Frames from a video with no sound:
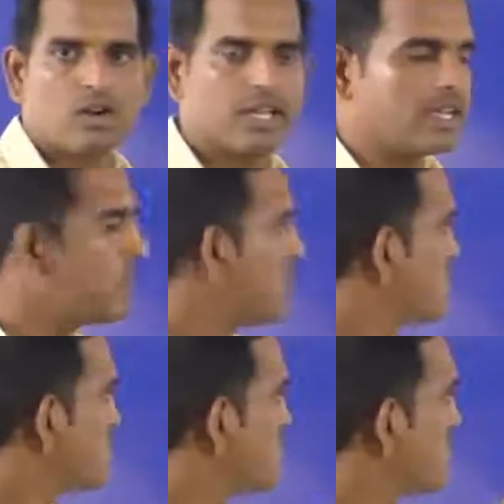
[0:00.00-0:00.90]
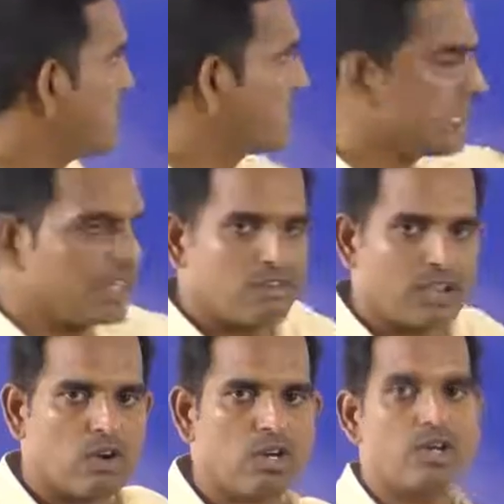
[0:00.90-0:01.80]
Okay, so but if
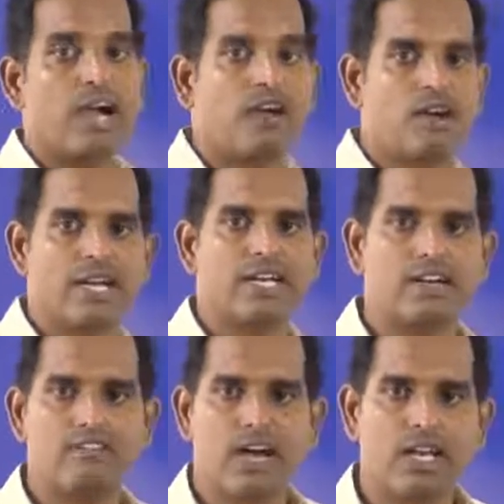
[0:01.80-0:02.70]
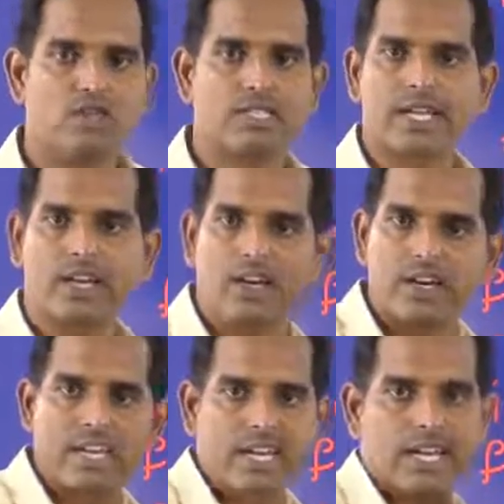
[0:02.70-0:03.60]
I want to have 100 values, I
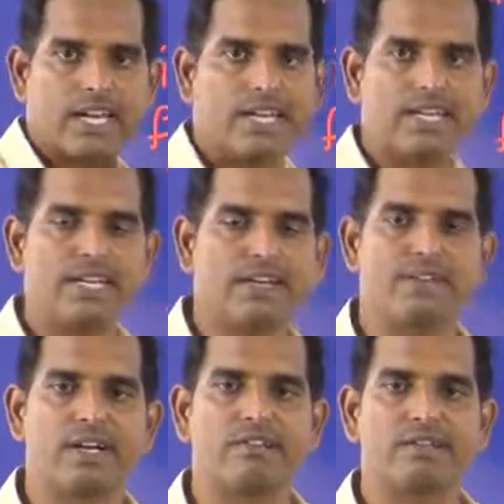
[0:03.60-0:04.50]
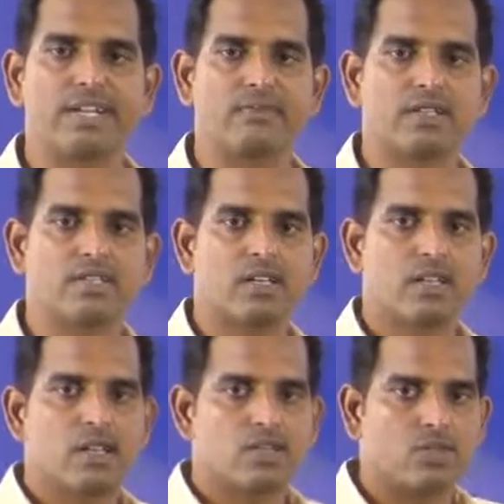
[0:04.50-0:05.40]
cannot declare 100 different variables.
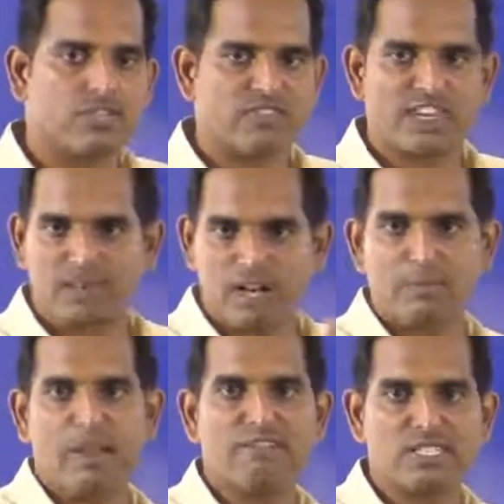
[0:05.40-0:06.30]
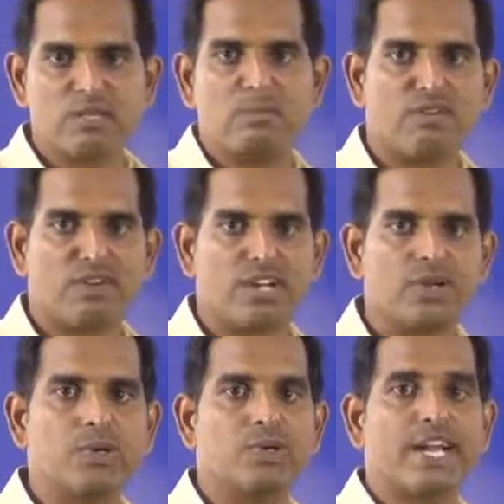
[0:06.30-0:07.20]
So it will not be feasible for
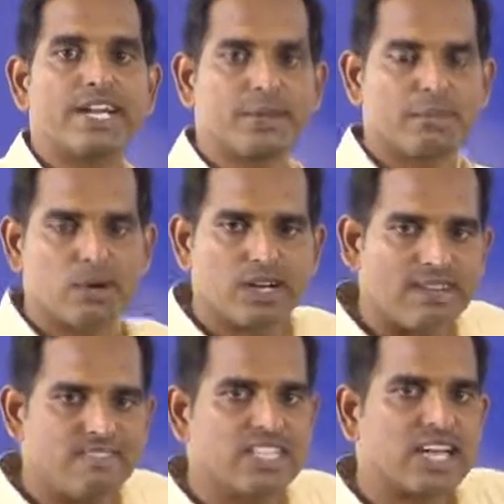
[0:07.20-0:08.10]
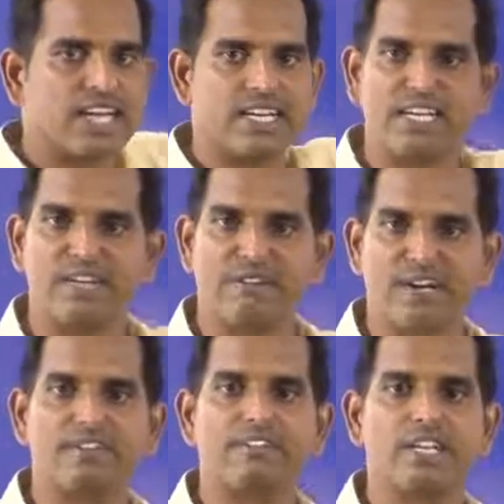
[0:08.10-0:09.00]
you to write a program with 100
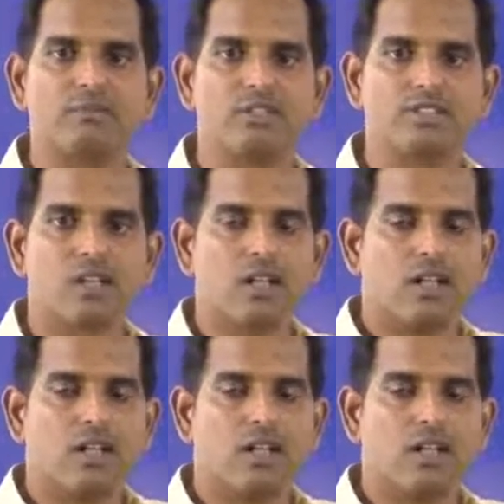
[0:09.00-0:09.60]
different variables.